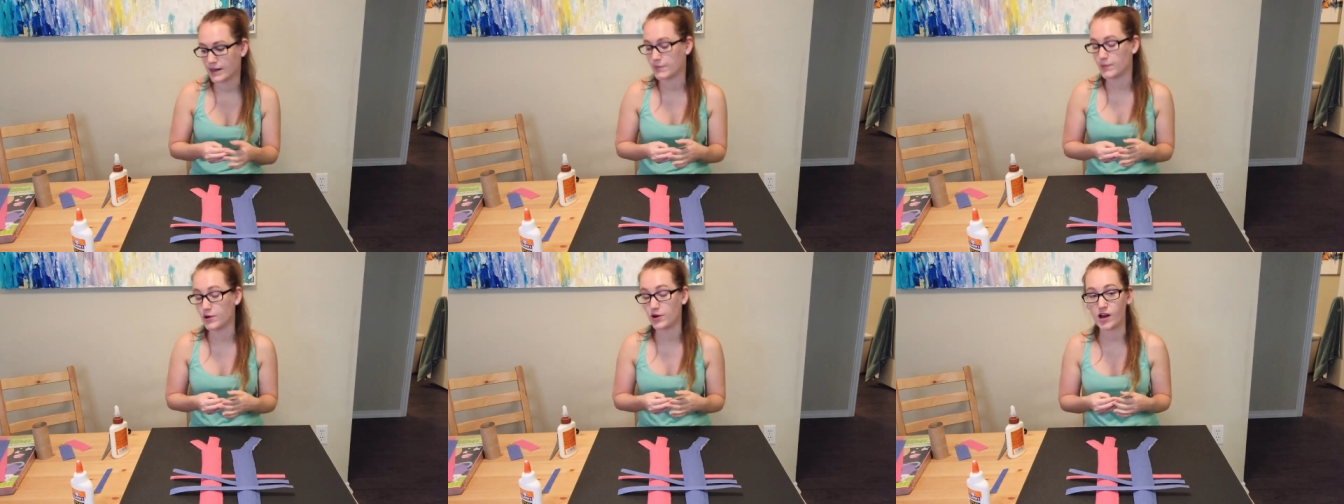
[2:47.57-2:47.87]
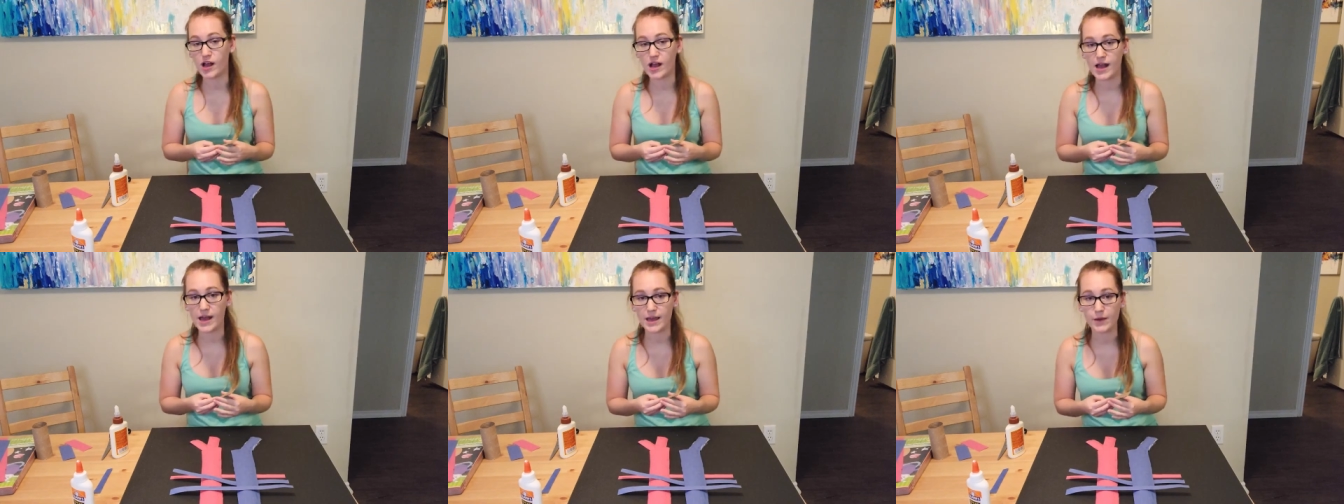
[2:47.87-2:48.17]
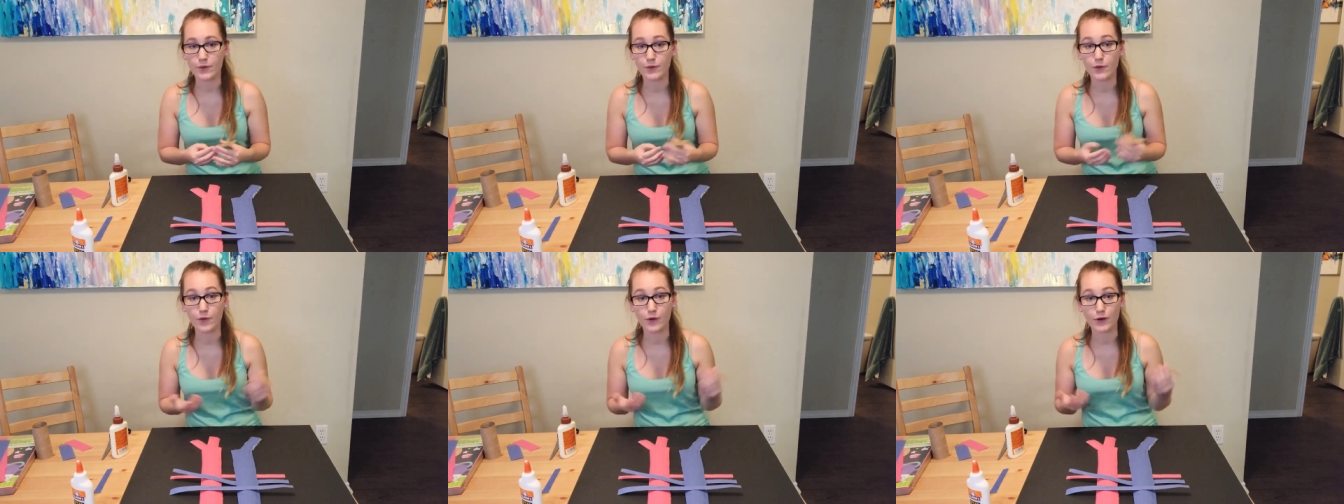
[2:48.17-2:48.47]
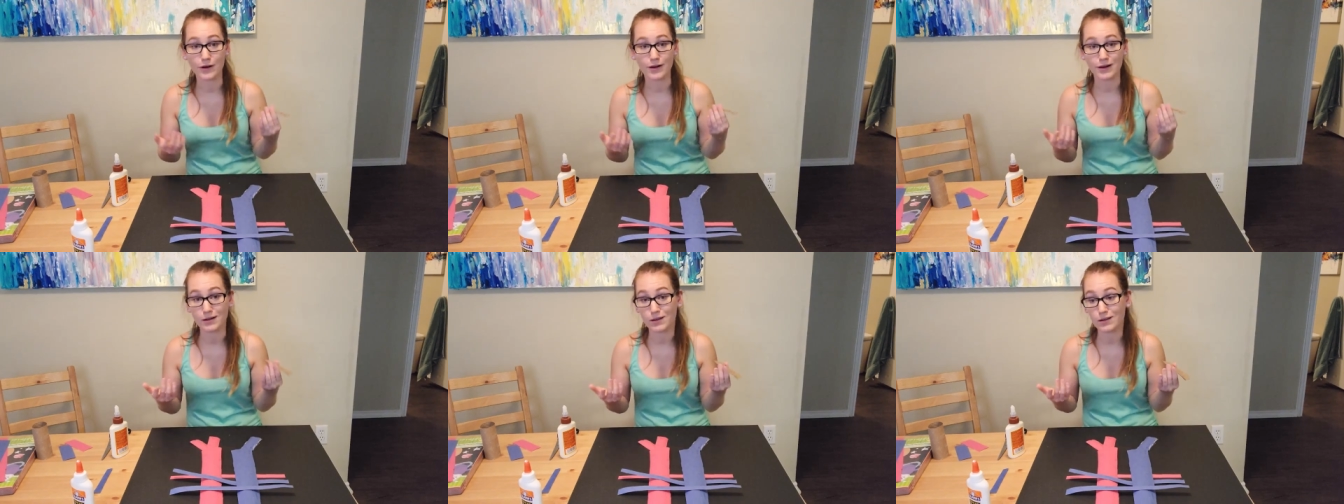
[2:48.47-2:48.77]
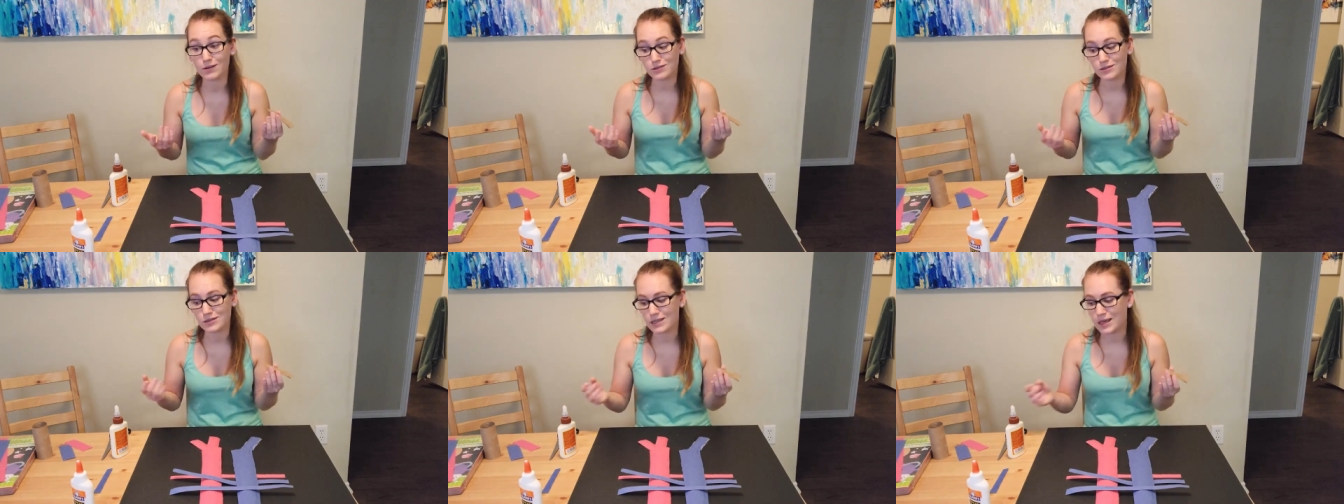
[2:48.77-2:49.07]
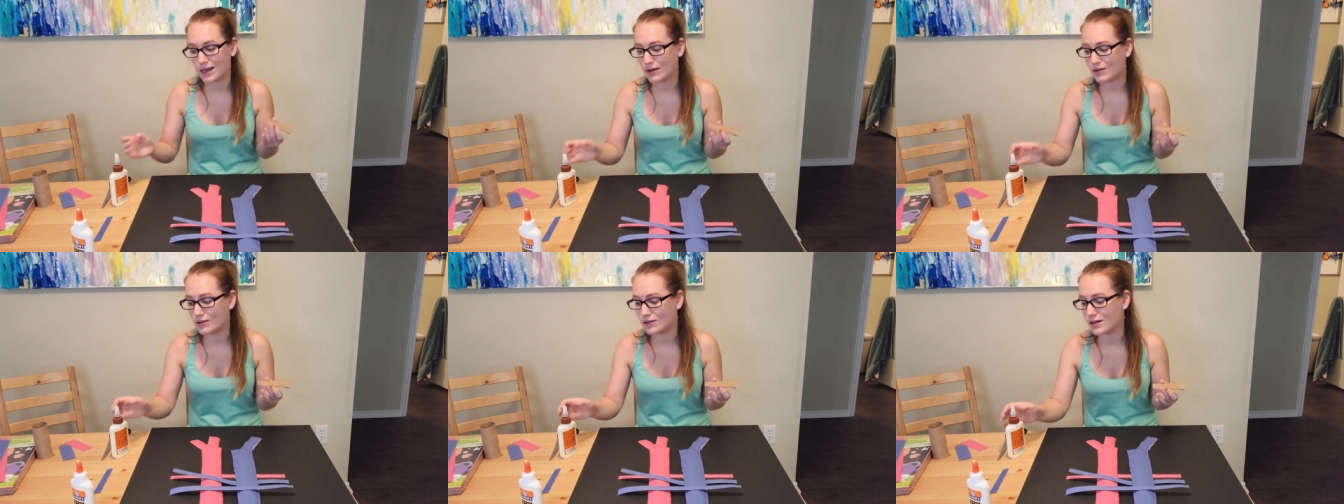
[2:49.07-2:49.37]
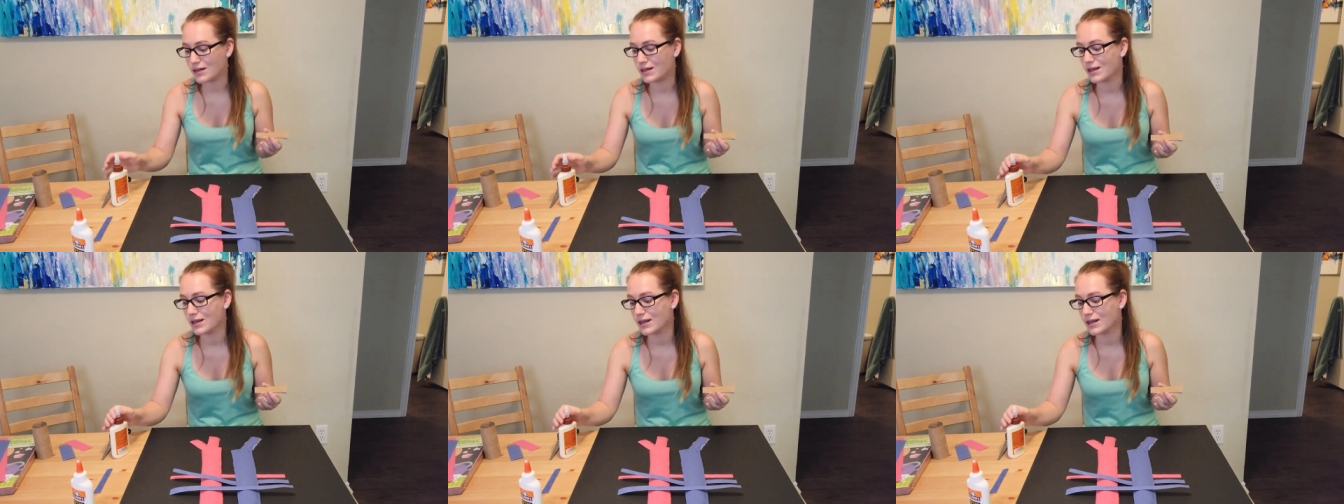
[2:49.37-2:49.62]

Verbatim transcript: MRI or an ultrasound,